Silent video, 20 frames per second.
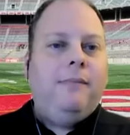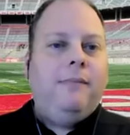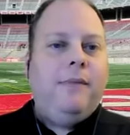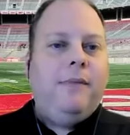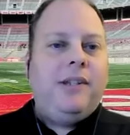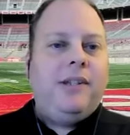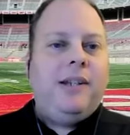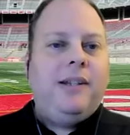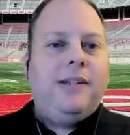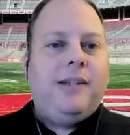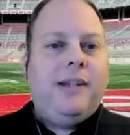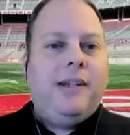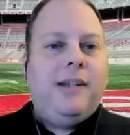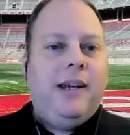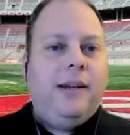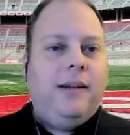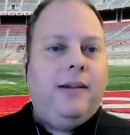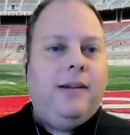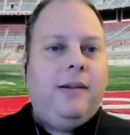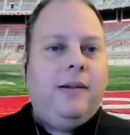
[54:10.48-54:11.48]
Michigan
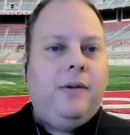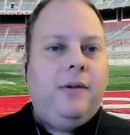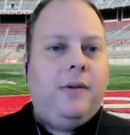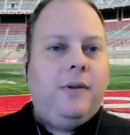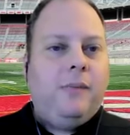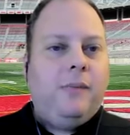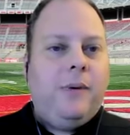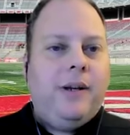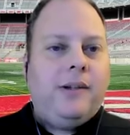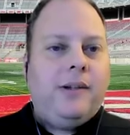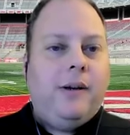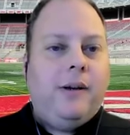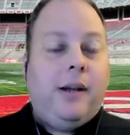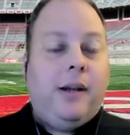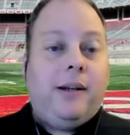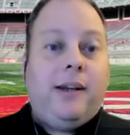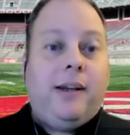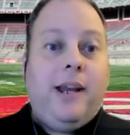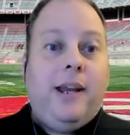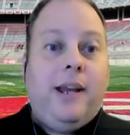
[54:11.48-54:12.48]
State Northwestern.
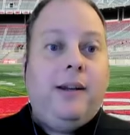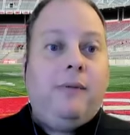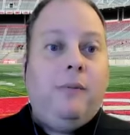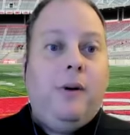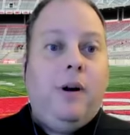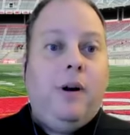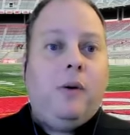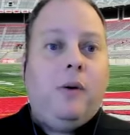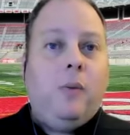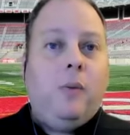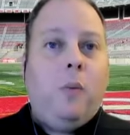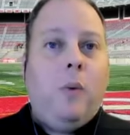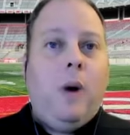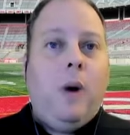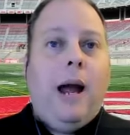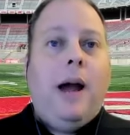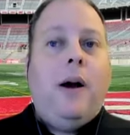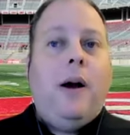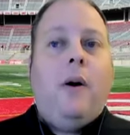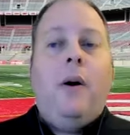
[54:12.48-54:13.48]
Uh, Kenneth Walker.
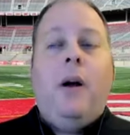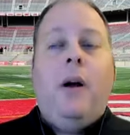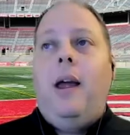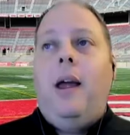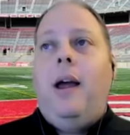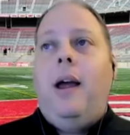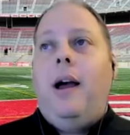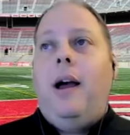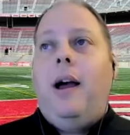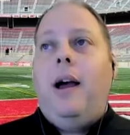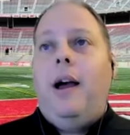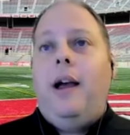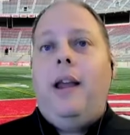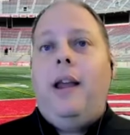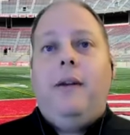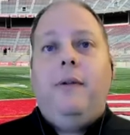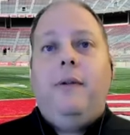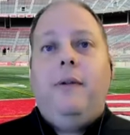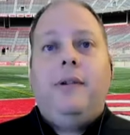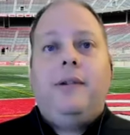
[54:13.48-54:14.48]
Wow, uh,
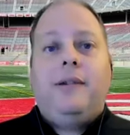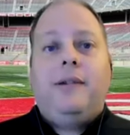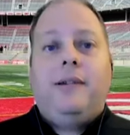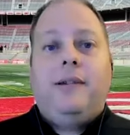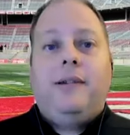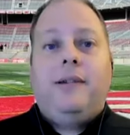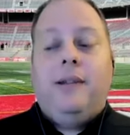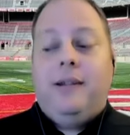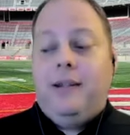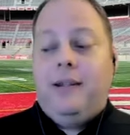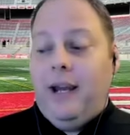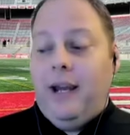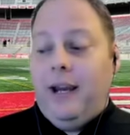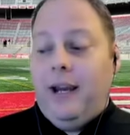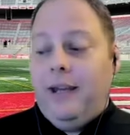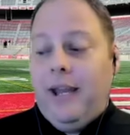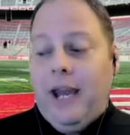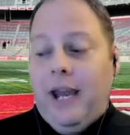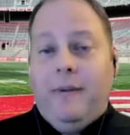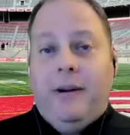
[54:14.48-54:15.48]
he oh. was
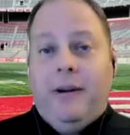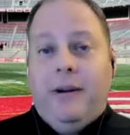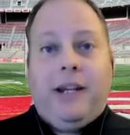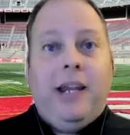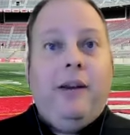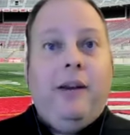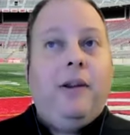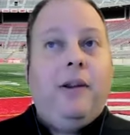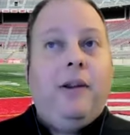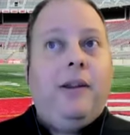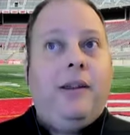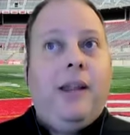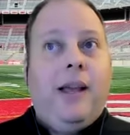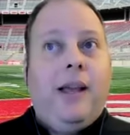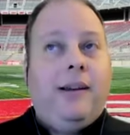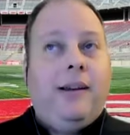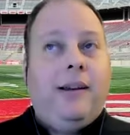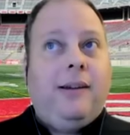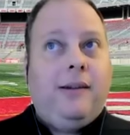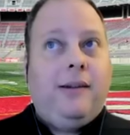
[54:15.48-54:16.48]
dynamic. He
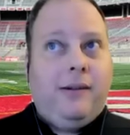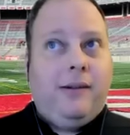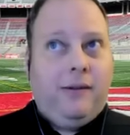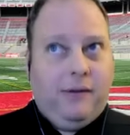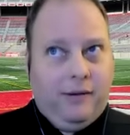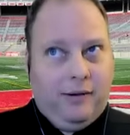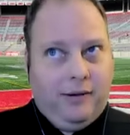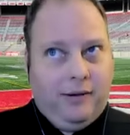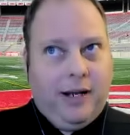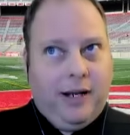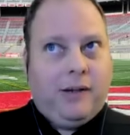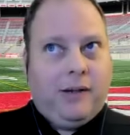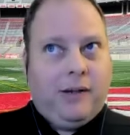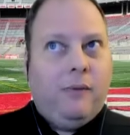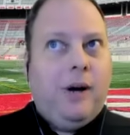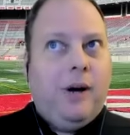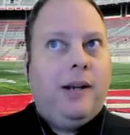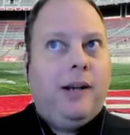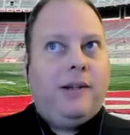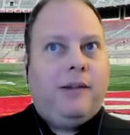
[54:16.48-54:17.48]
I got to
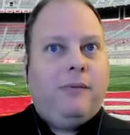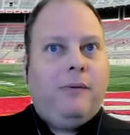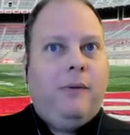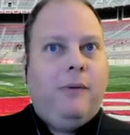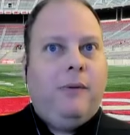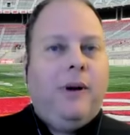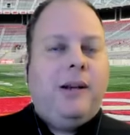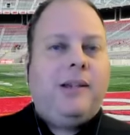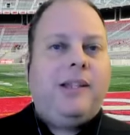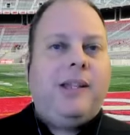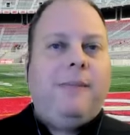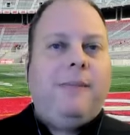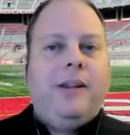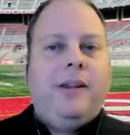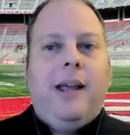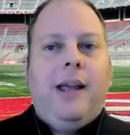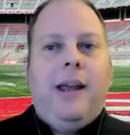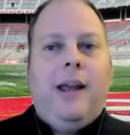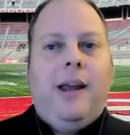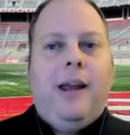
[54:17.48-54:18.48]
watch rewatch some of
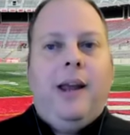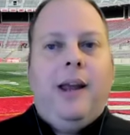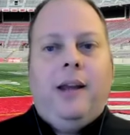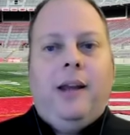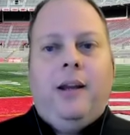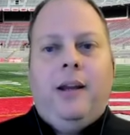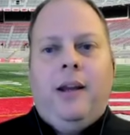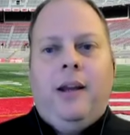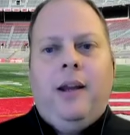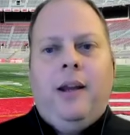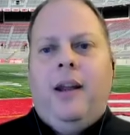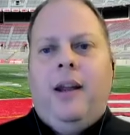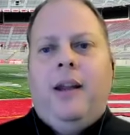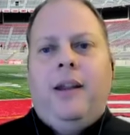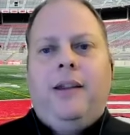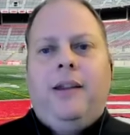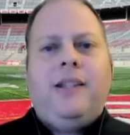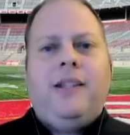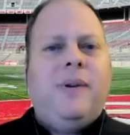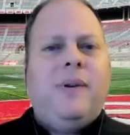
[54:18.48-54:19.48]
that and
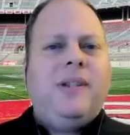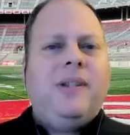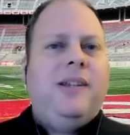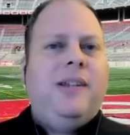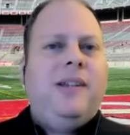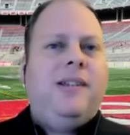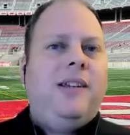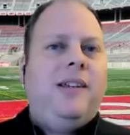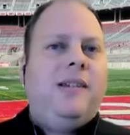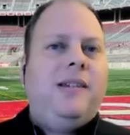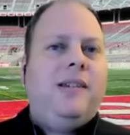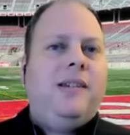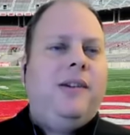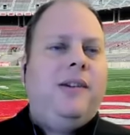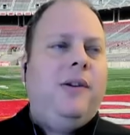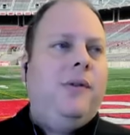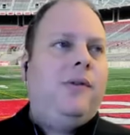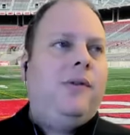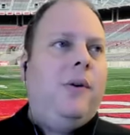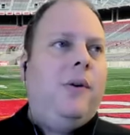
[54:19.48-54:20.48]
this wasn't just
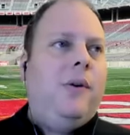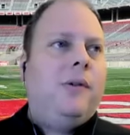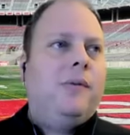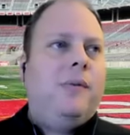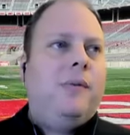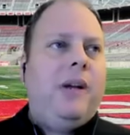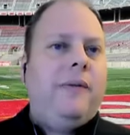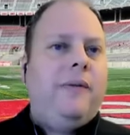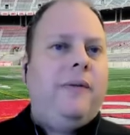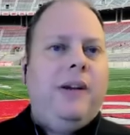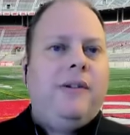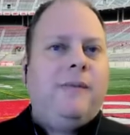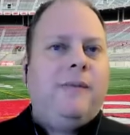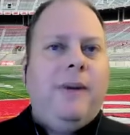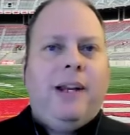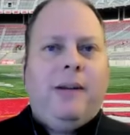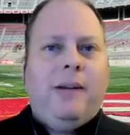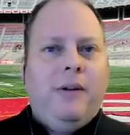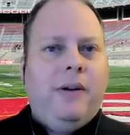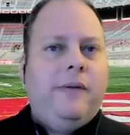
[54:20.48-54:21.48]
huge holes or whatever. He was
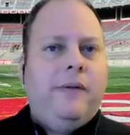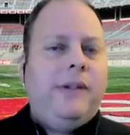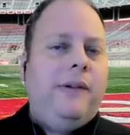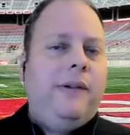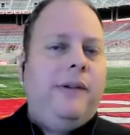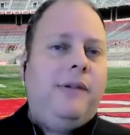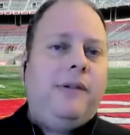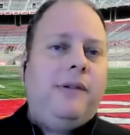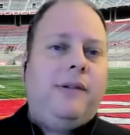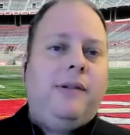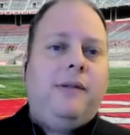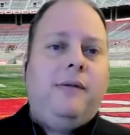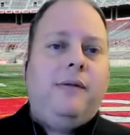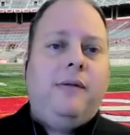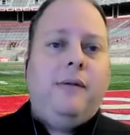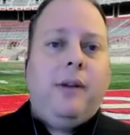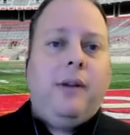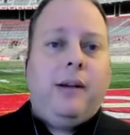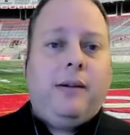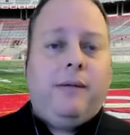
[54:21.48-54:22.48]
making moves. He was
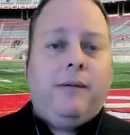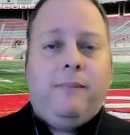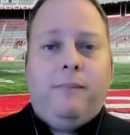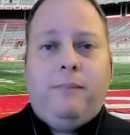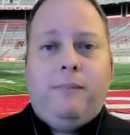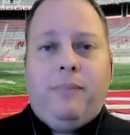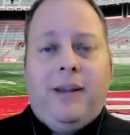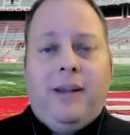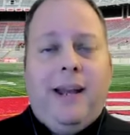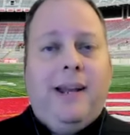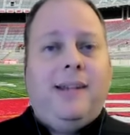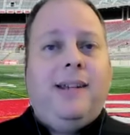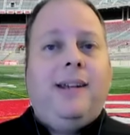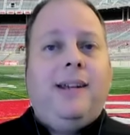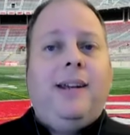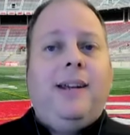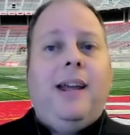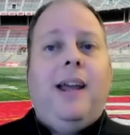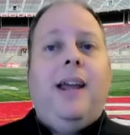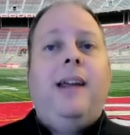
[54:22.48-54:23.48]
like
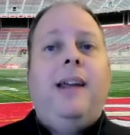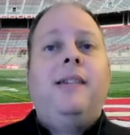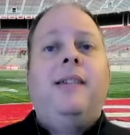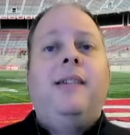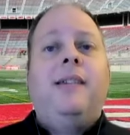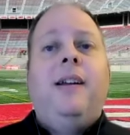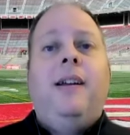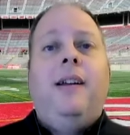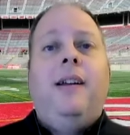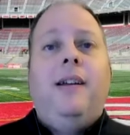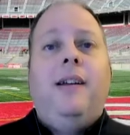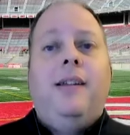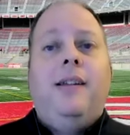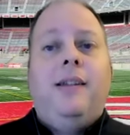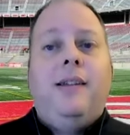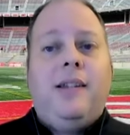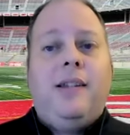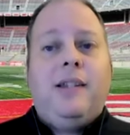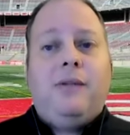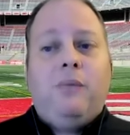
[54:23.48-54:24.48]
planting guys.
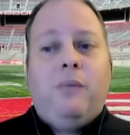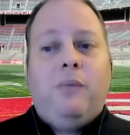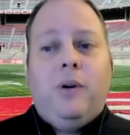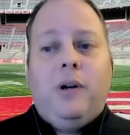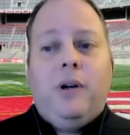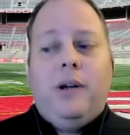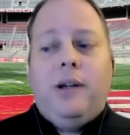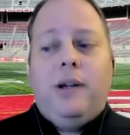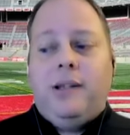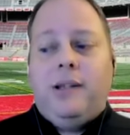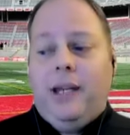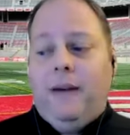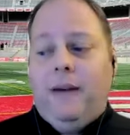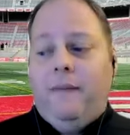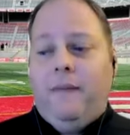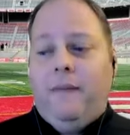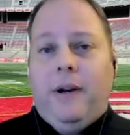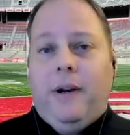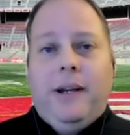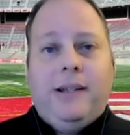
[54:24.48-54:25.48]
This was a
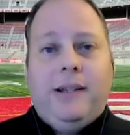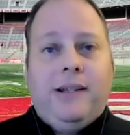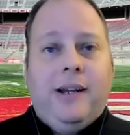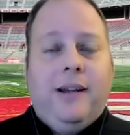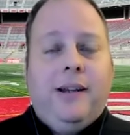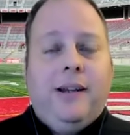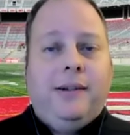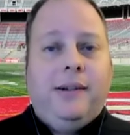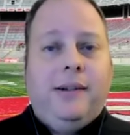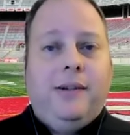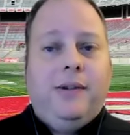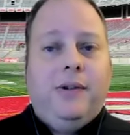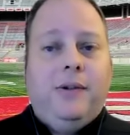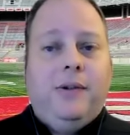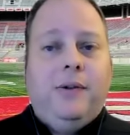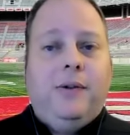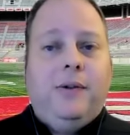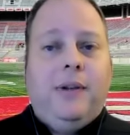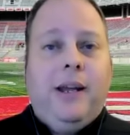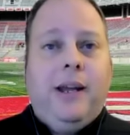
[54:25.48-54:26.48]
very talented
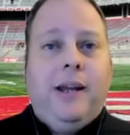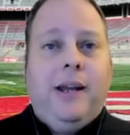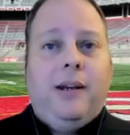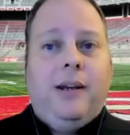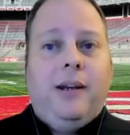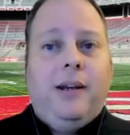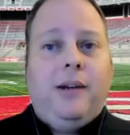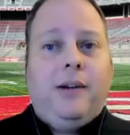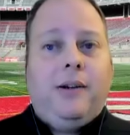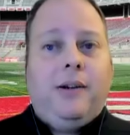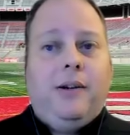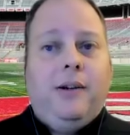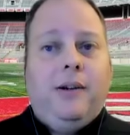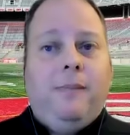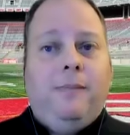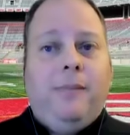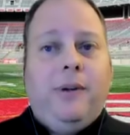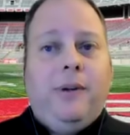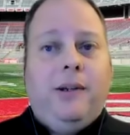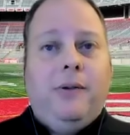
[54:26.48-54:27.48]
dude that
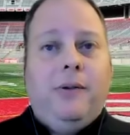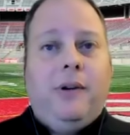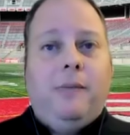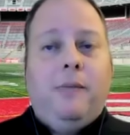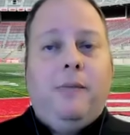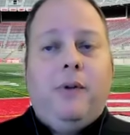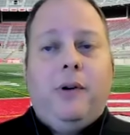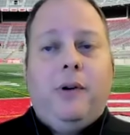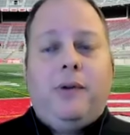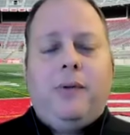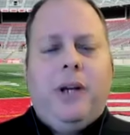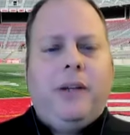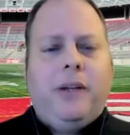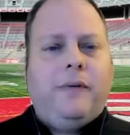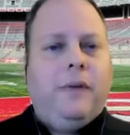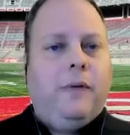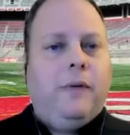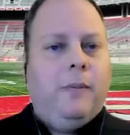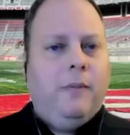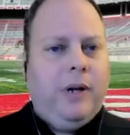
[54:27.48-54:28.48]
could be doing more
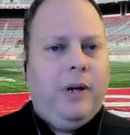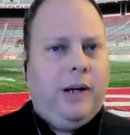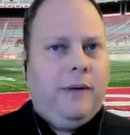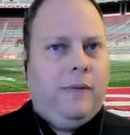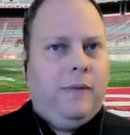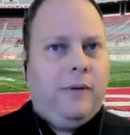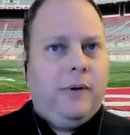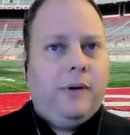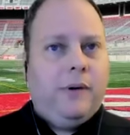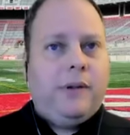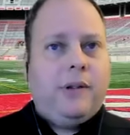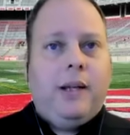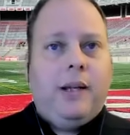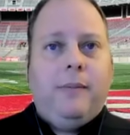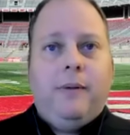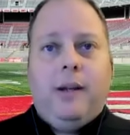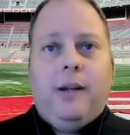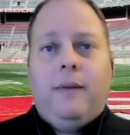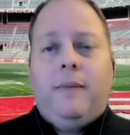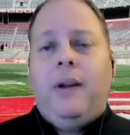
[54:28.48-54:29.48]
transfer from Wake Forest, I
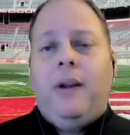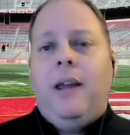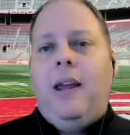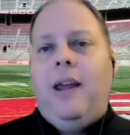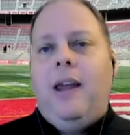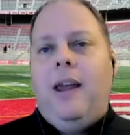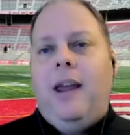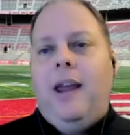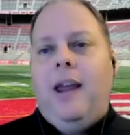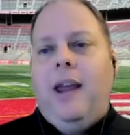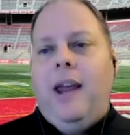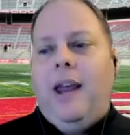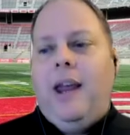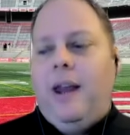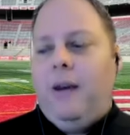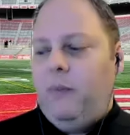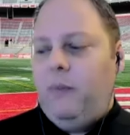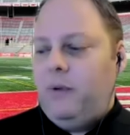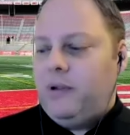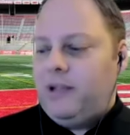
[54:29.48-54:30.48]
believe.
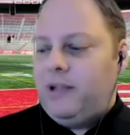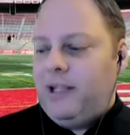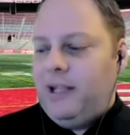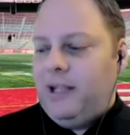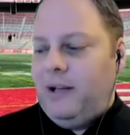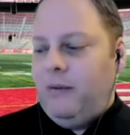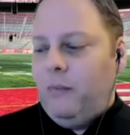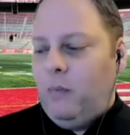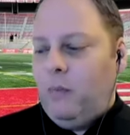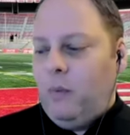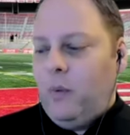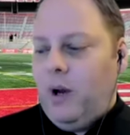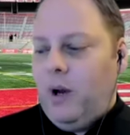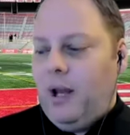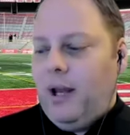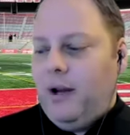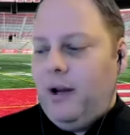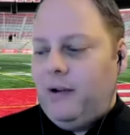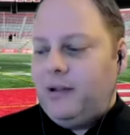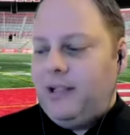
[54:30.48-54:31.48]
And we'll see
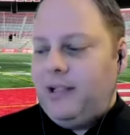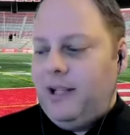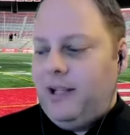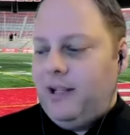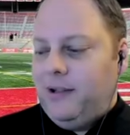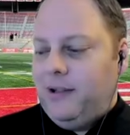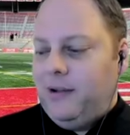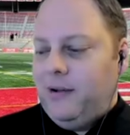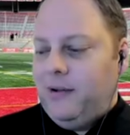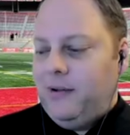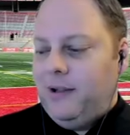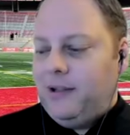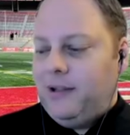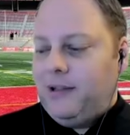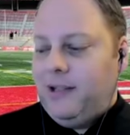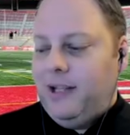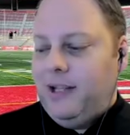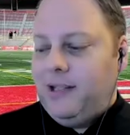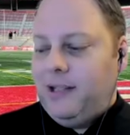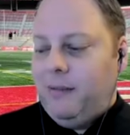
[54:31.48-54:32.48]
what else he can do
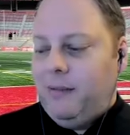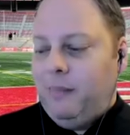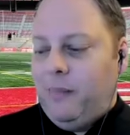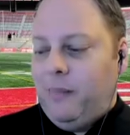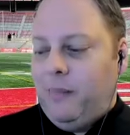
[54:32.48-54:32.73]
this season.